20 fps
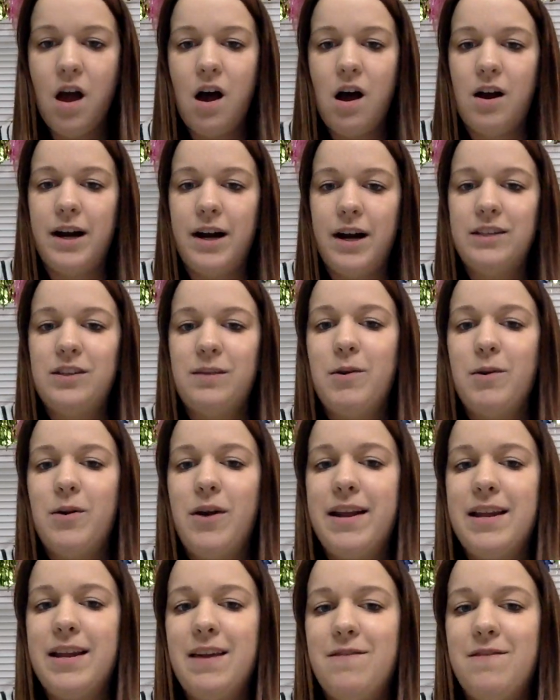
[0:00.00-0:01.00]
All right, so I'm going to go
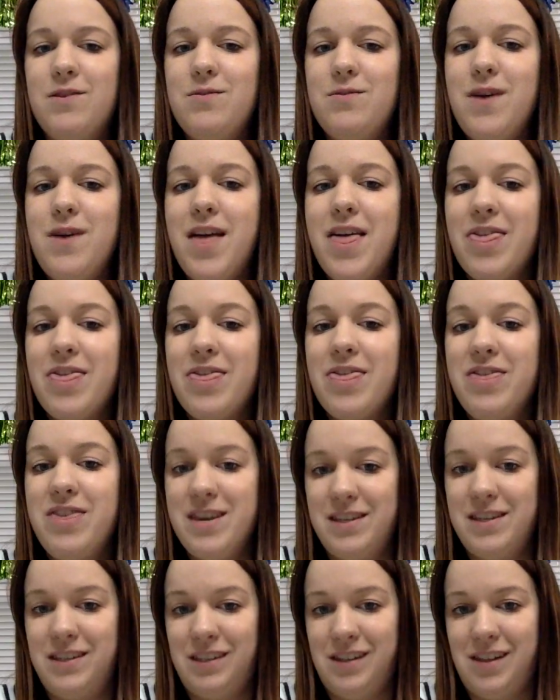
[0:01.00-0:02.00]
ahead and give you
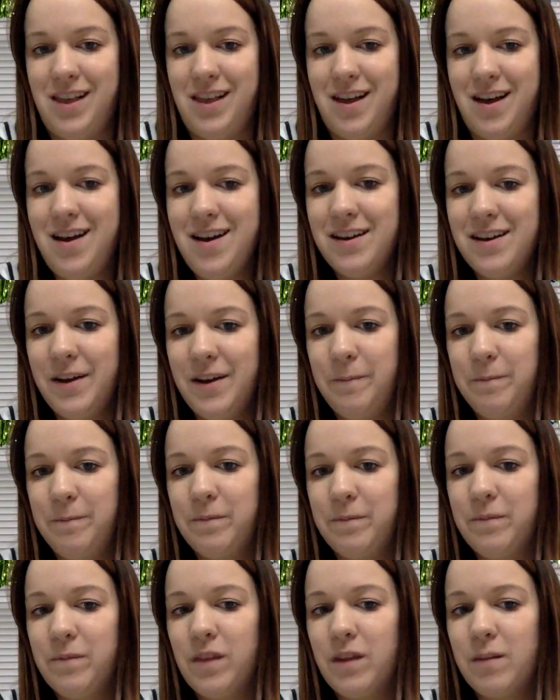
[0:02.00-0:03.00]
this clock.
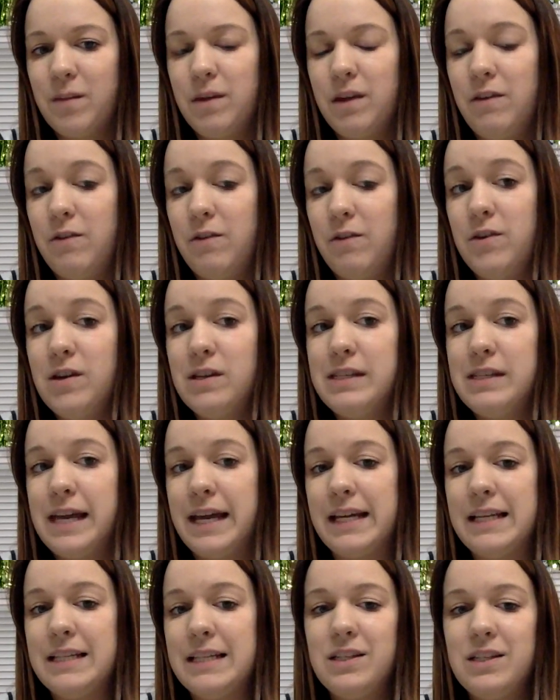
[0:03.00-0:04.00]
I'll give you a few
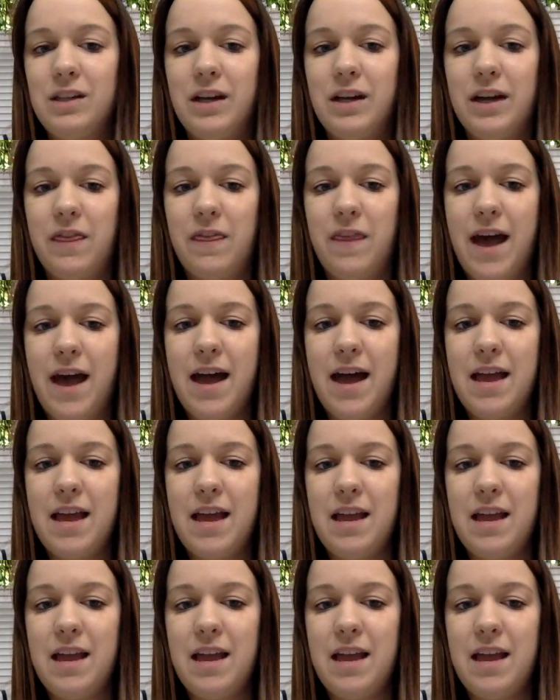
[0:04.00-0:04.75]
seconds to look at that.